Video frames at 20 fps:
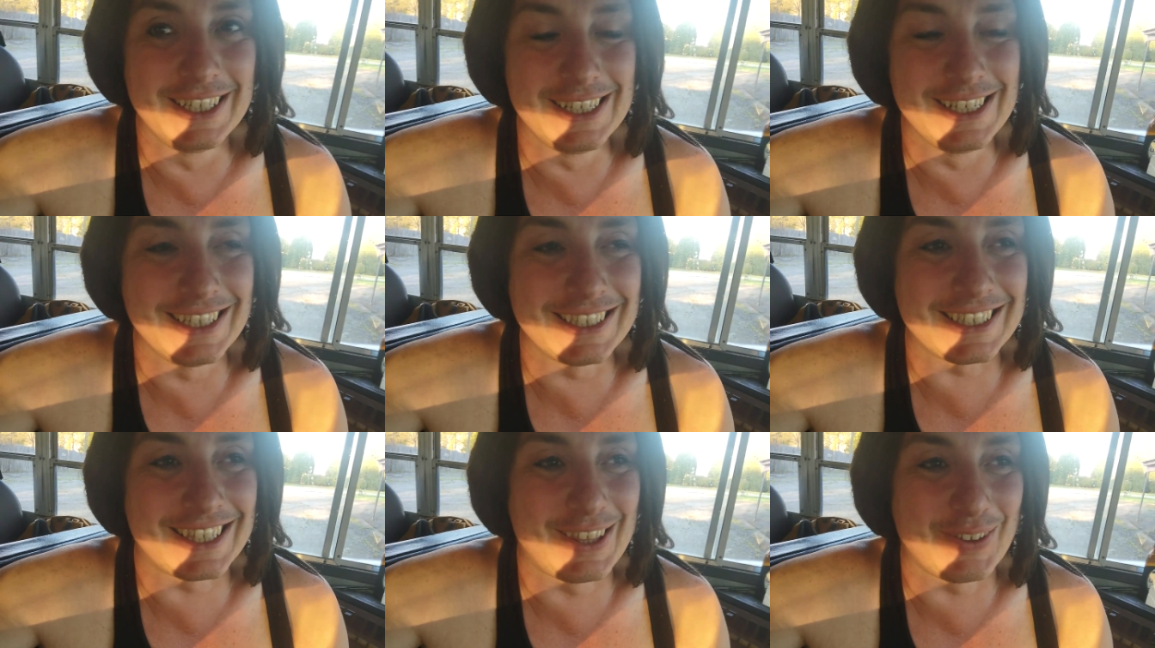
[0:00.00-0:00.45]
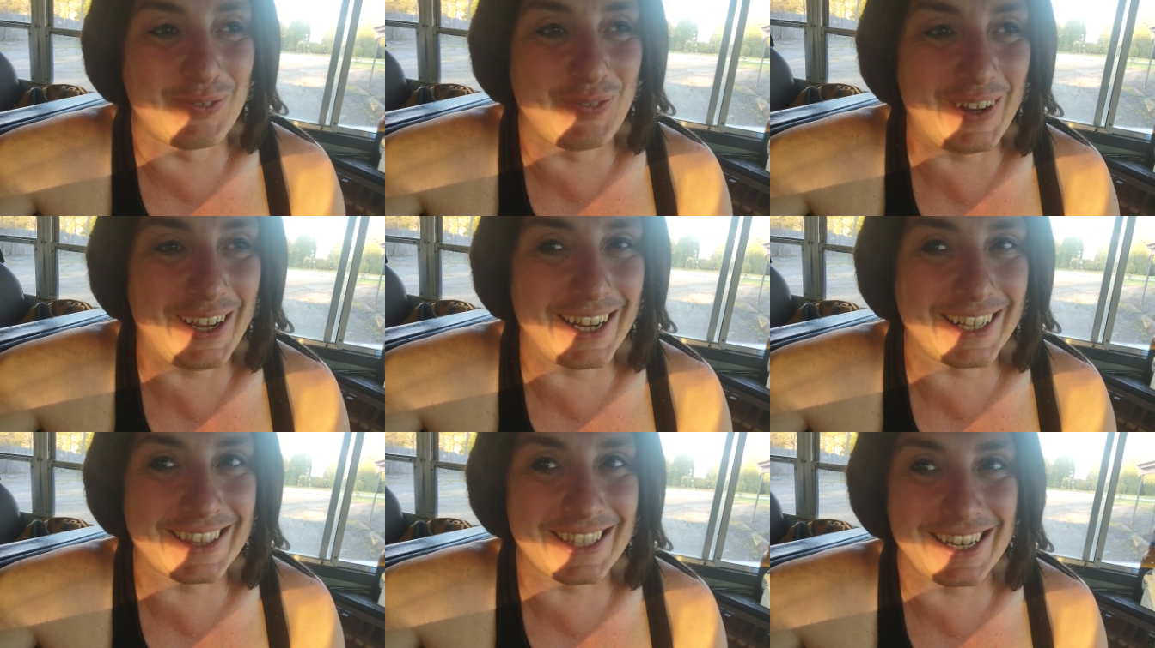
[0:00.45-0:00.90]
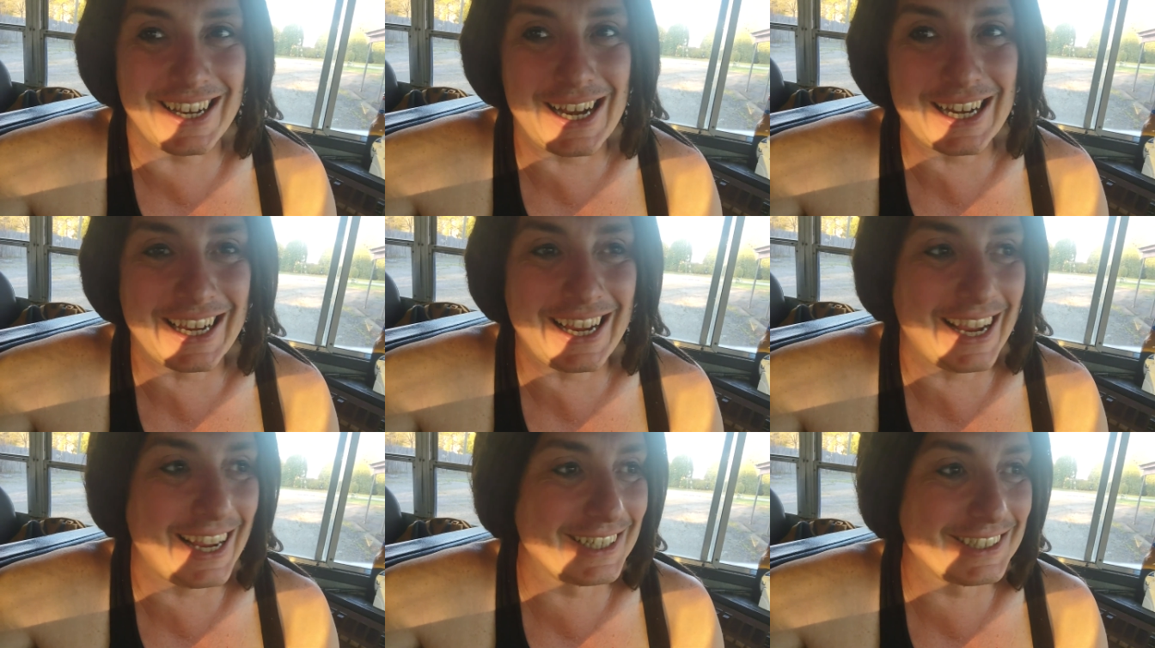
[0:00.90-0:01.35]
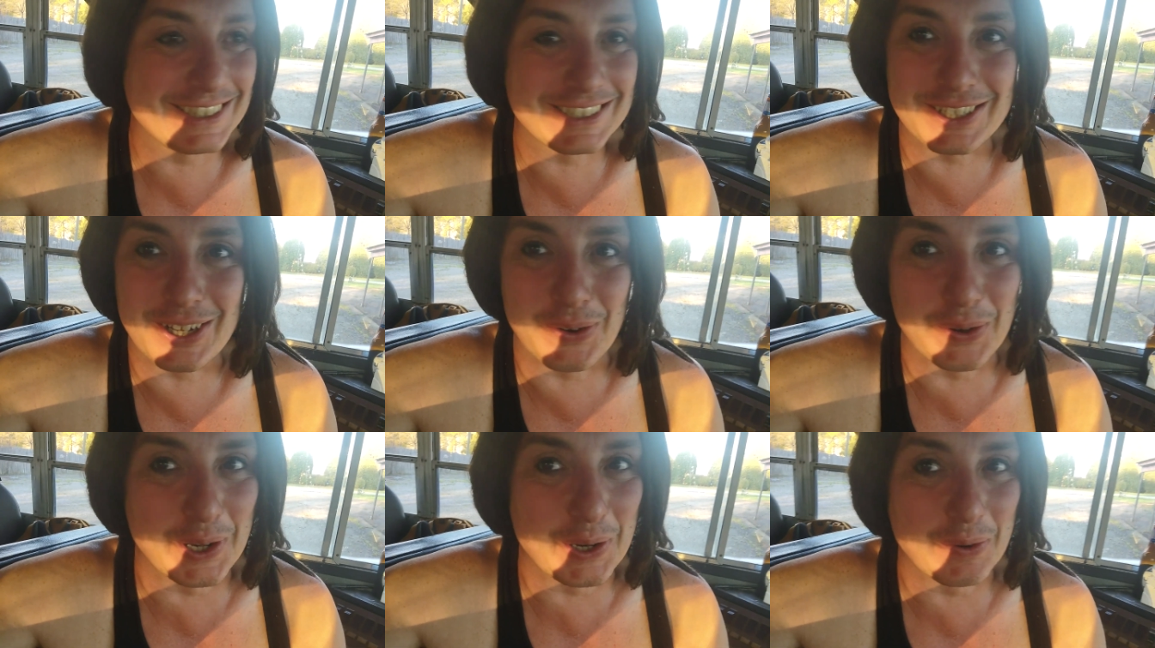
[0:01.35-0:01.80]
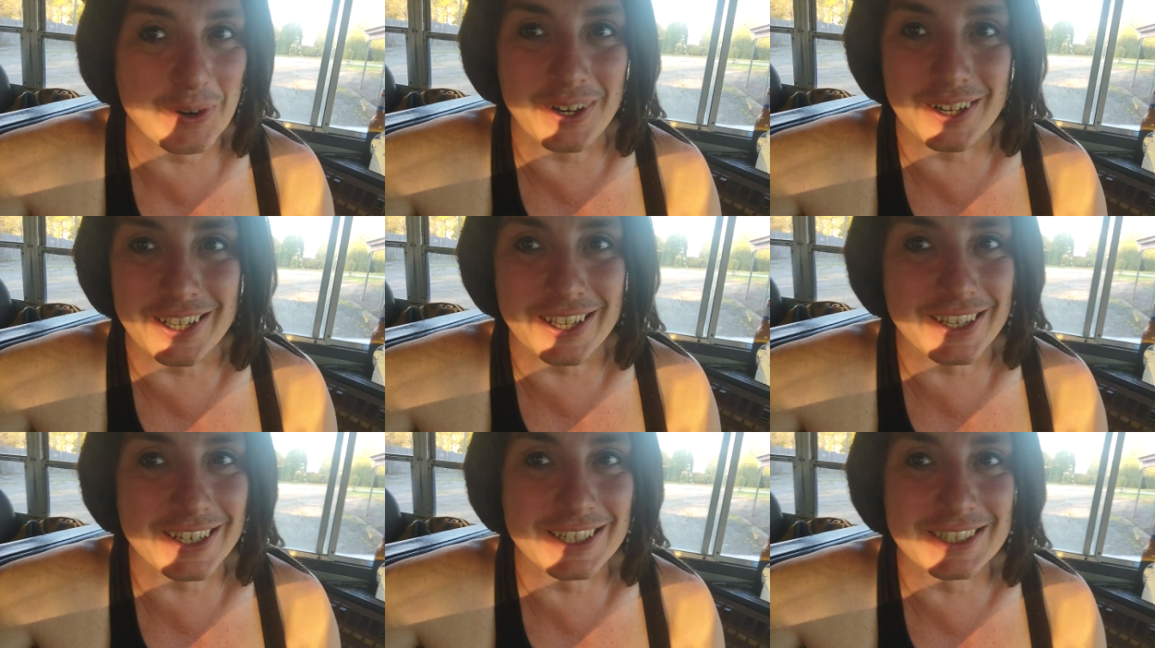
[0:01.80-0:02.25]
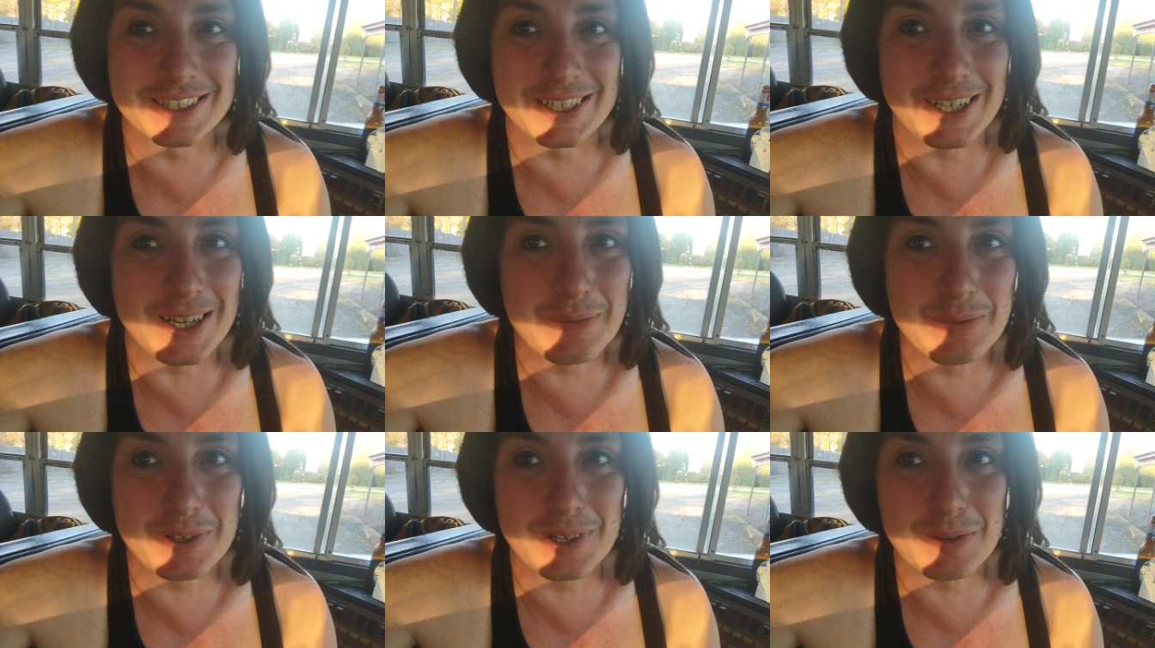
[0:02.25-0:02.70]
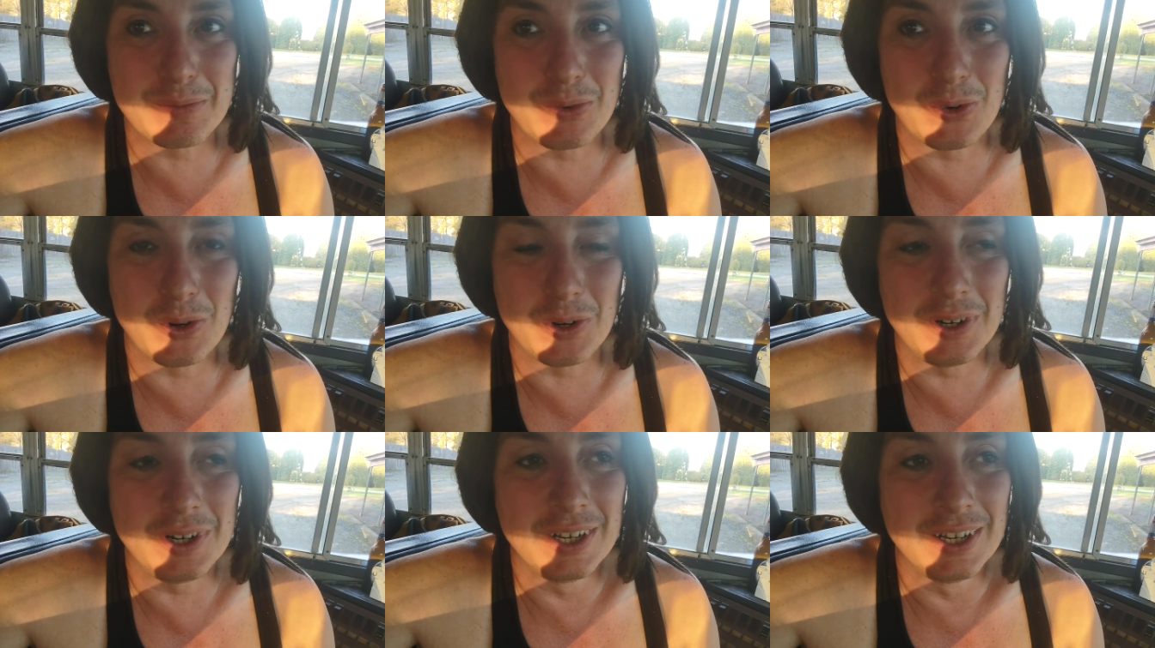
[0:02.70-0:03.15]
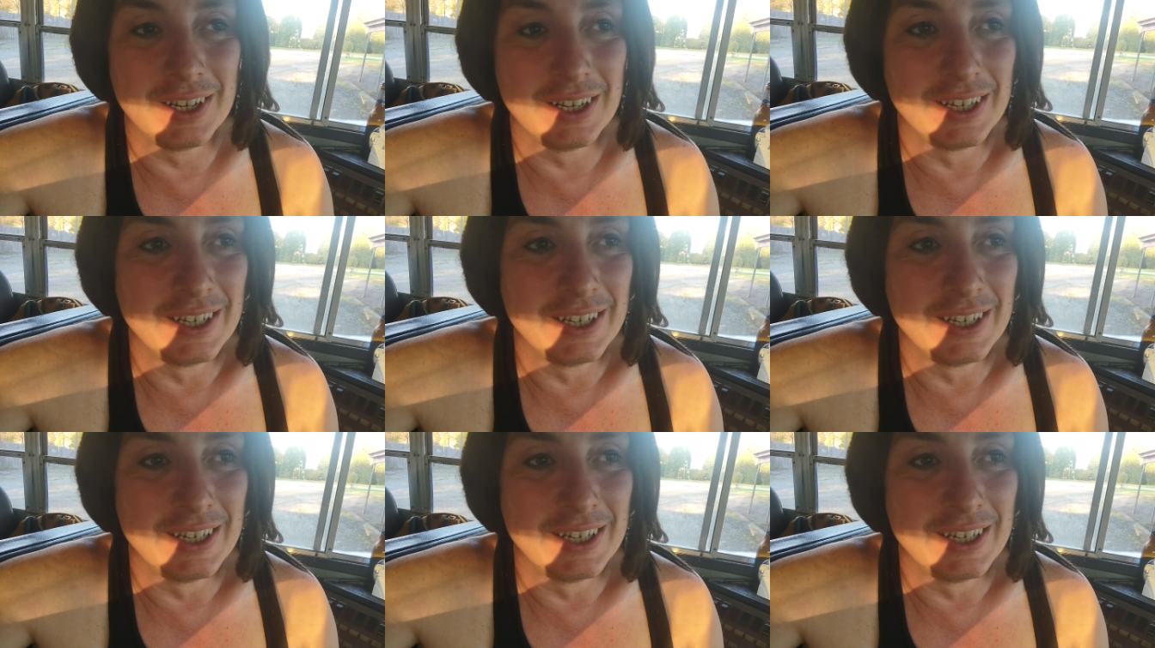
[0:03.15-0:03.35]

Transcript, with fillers: This is the fact that I can't just go anywhere and get a job anymore